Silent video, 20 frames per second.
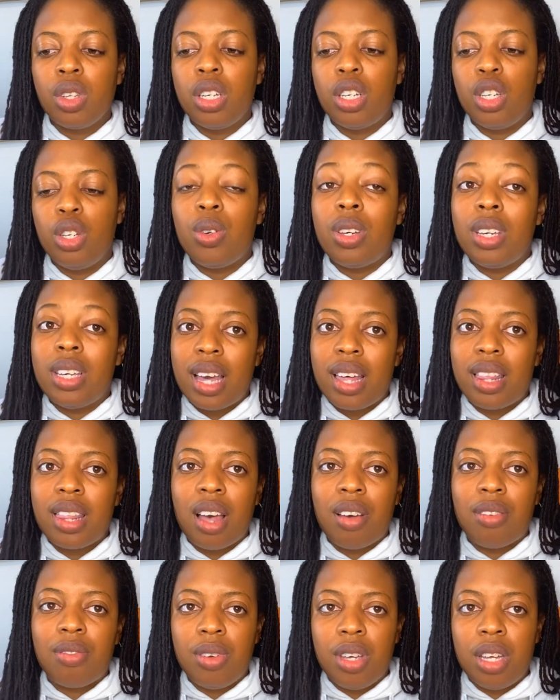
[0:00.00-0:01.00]
You get
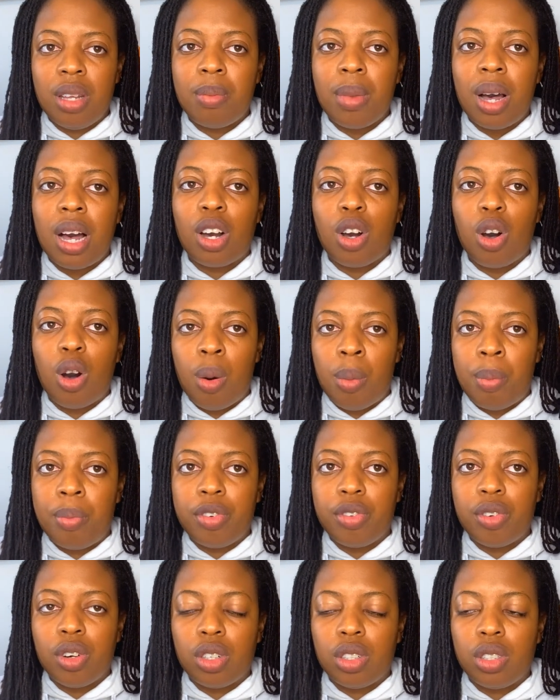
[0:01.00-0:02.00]
that feedback
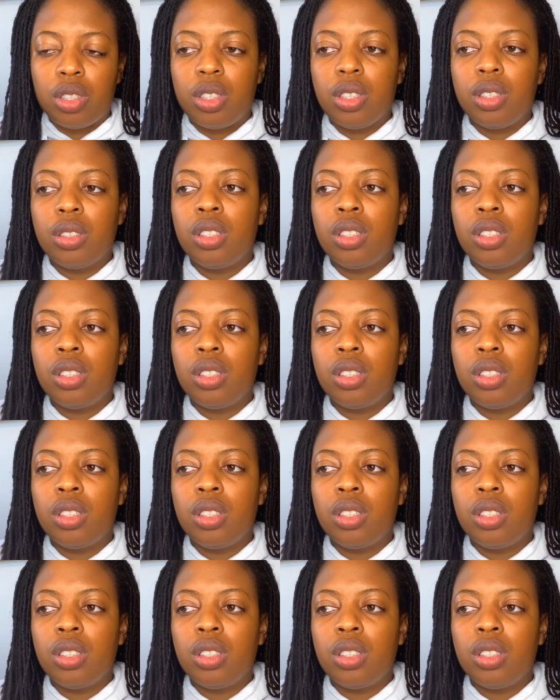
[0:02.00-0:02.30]
upfront.